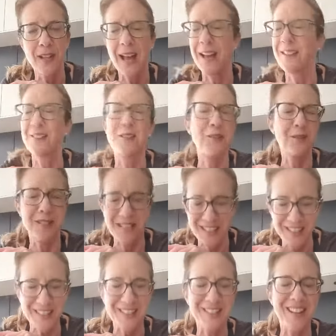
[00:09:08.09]
and New
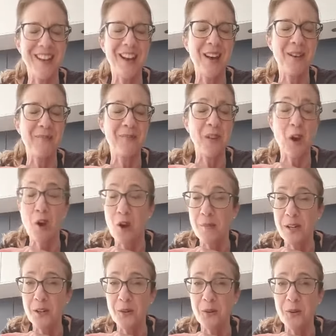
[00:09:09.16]
Zealand
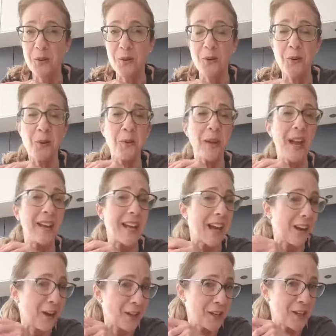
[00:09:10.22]
Army Corps, or we had
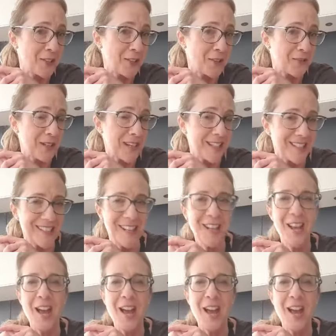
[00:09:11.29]
allied countries.